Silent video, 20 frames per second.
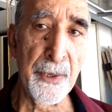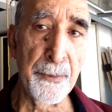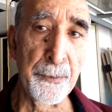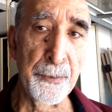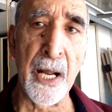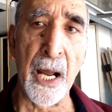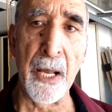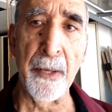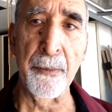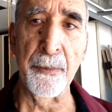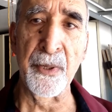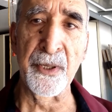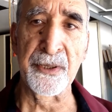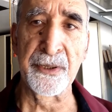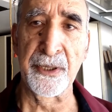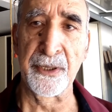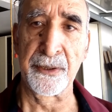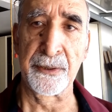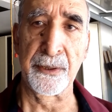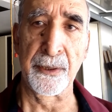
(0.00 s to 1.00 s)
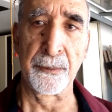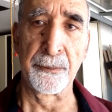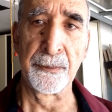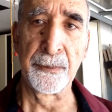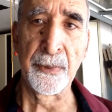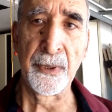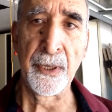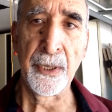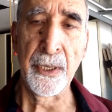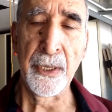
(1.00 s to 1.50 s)
hybrid system.
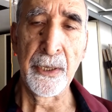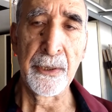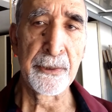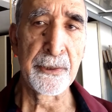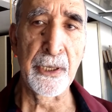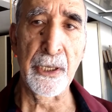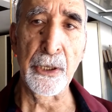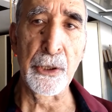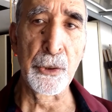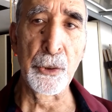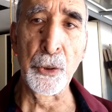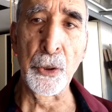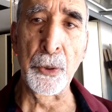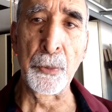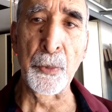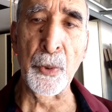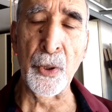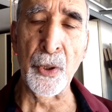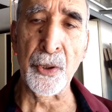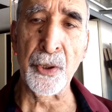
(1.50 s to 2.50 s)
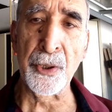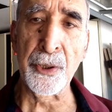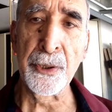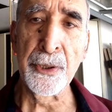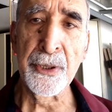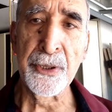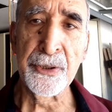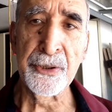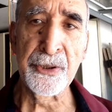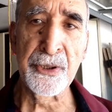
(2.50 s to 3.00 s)
There's no more
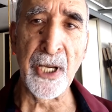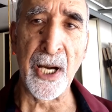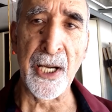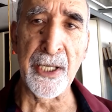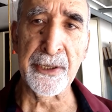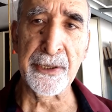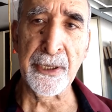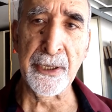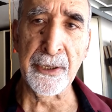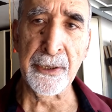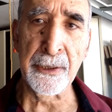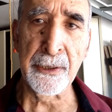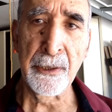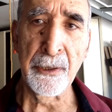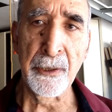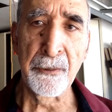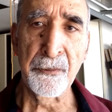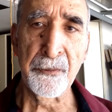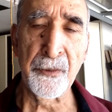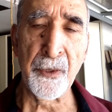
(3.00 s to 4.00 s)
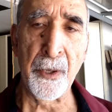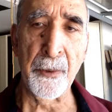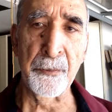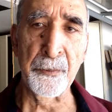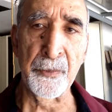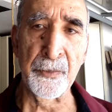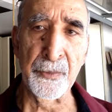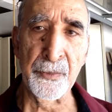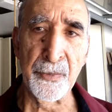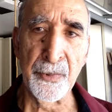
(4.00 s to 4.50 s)
charging
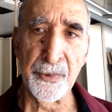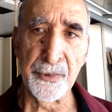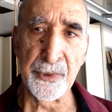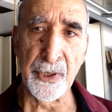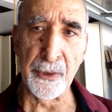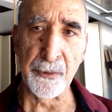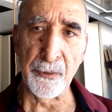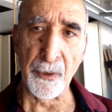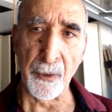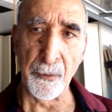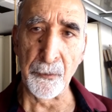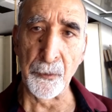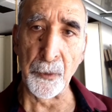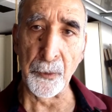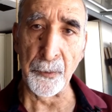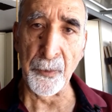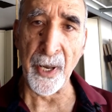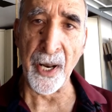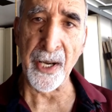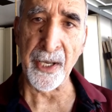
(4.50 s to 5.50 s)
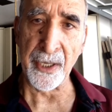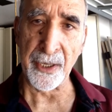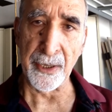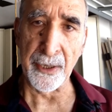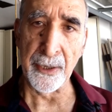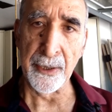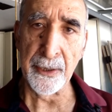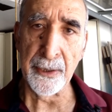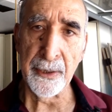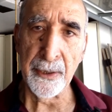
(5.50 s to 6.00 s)
from the 12-volt battery.
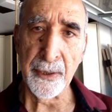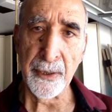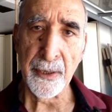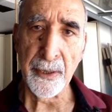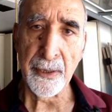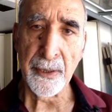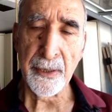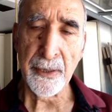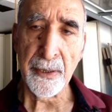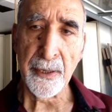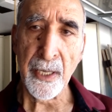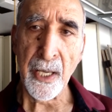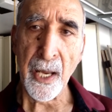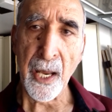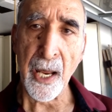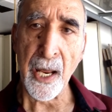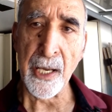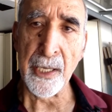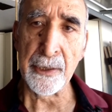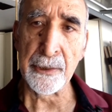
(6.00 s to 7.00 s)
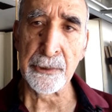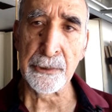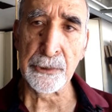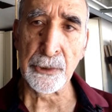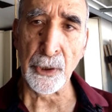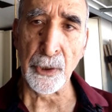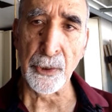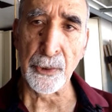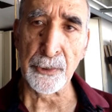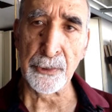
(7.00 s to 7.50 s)
And
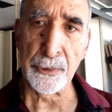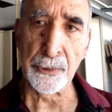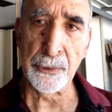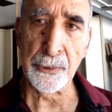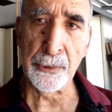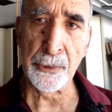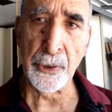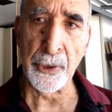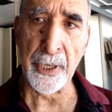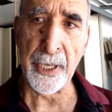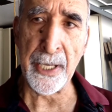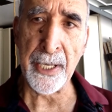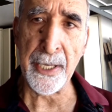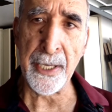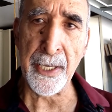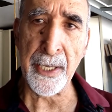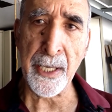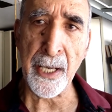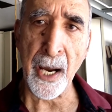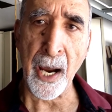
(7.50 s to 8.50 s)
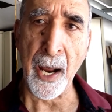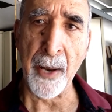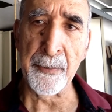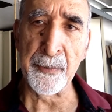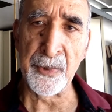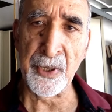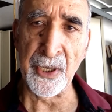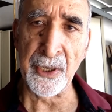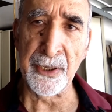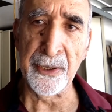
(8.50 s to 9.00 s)
so today I'm
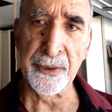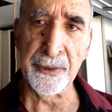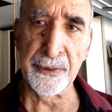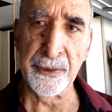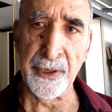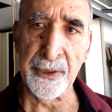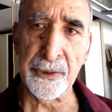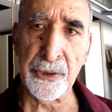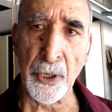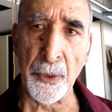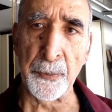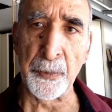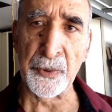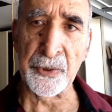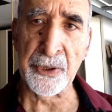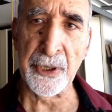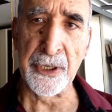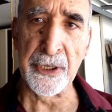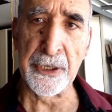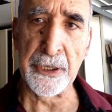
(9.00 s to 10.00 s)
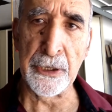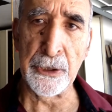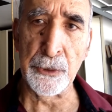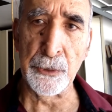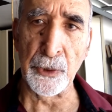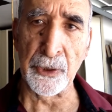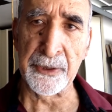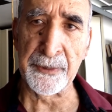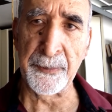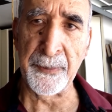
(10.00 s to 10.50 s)
taking this opportunity
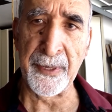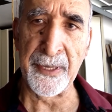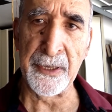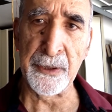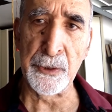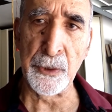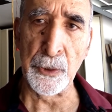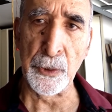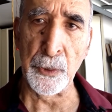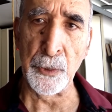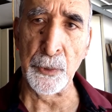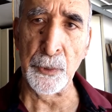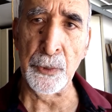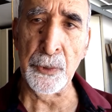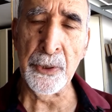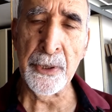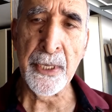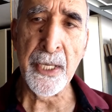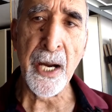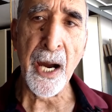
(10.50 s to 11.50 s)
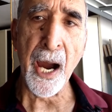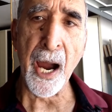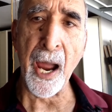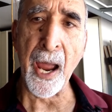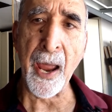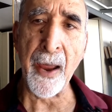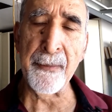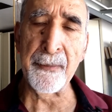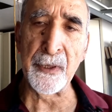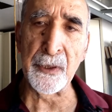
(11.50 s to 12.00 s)
to explain to you. I
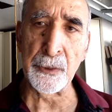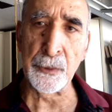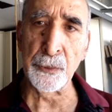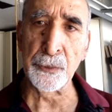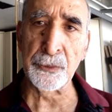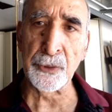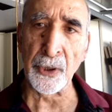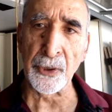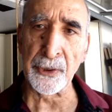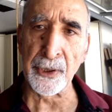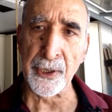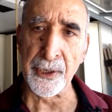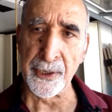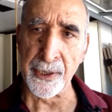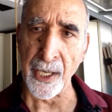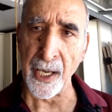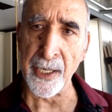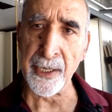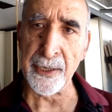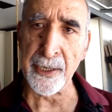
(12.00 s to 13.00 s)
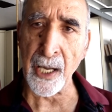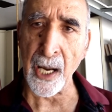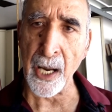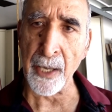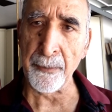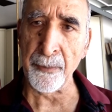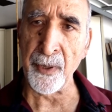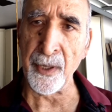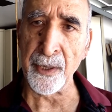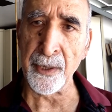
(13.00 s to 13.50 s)
have a 2009
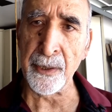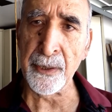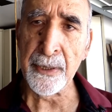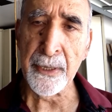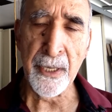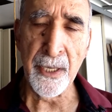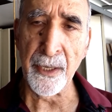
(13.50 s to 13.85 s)
hybrid